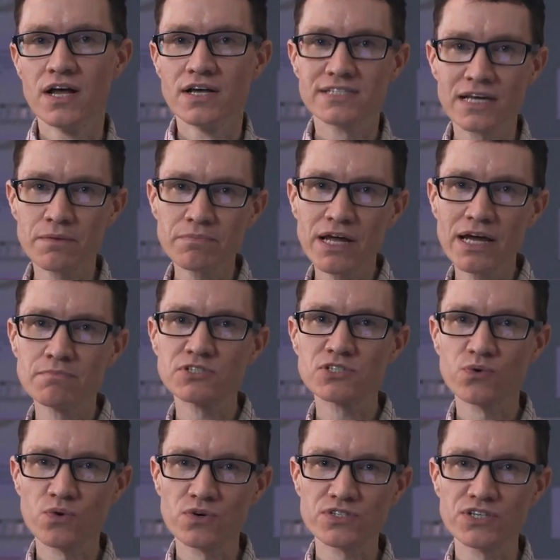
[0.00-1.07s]
Sometimes
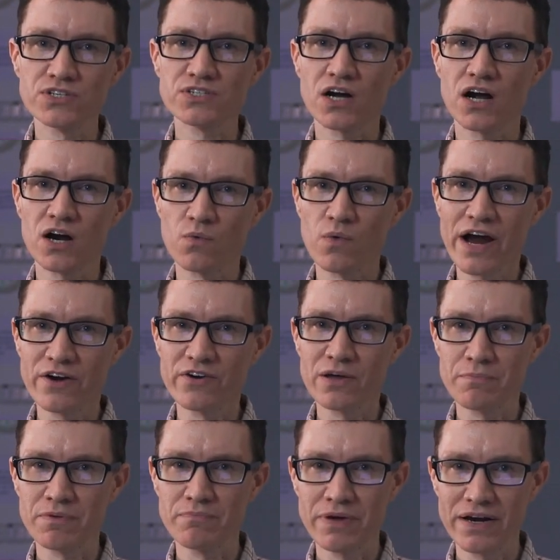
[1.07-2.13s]
sources are wired
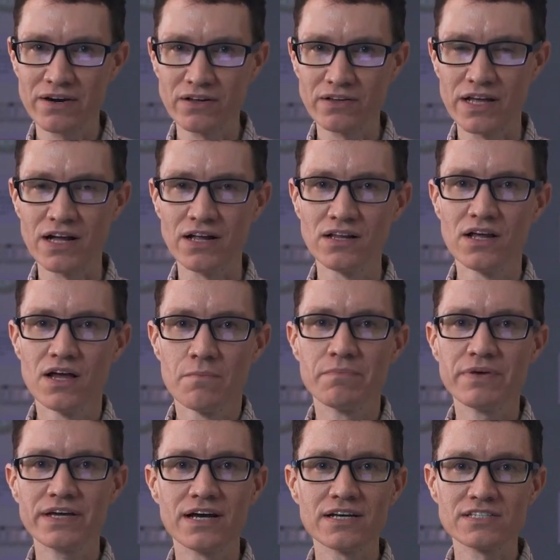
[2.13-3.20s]
up in parallel
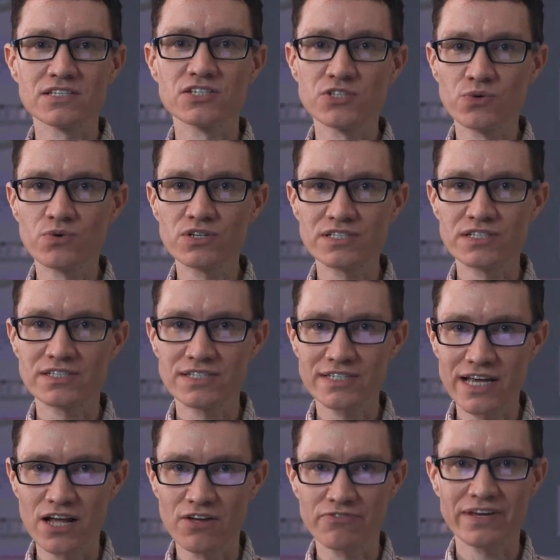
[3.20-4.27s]
because the source
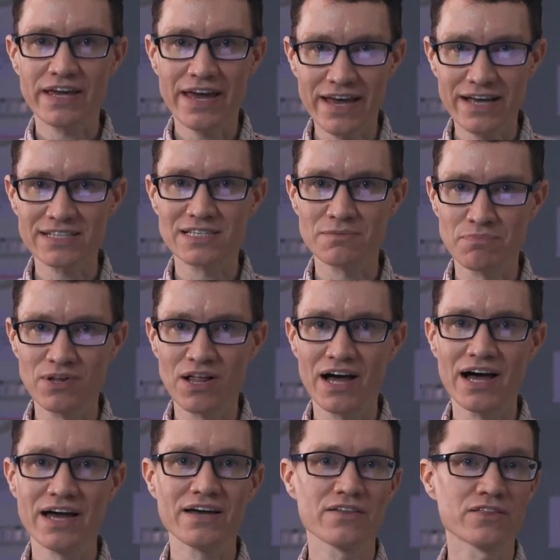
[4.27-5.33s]
itself can't
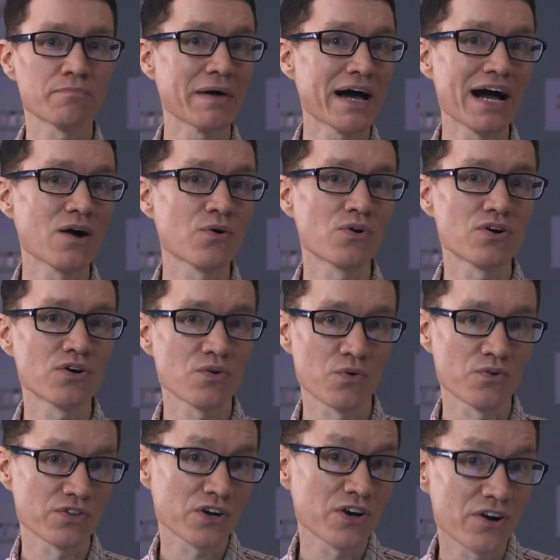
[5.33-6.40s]
supply the power
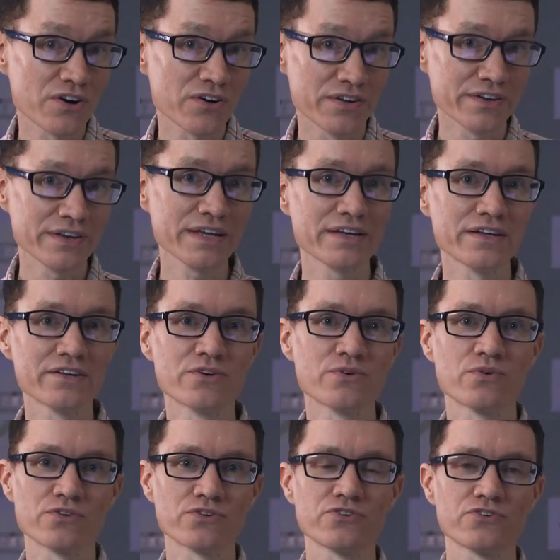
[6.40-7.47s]
or the current needed in
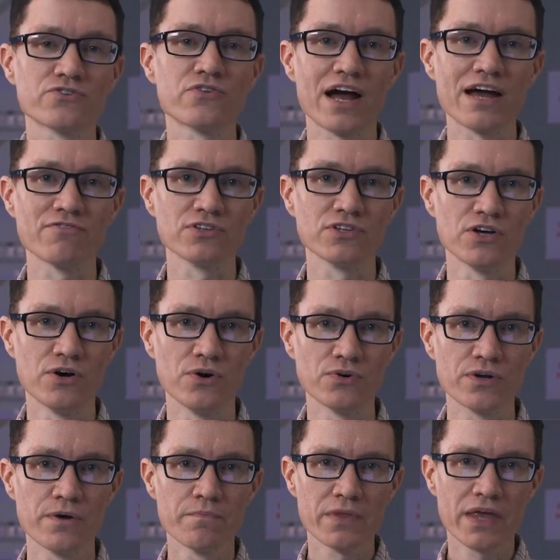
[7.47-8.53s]
order to drive a load.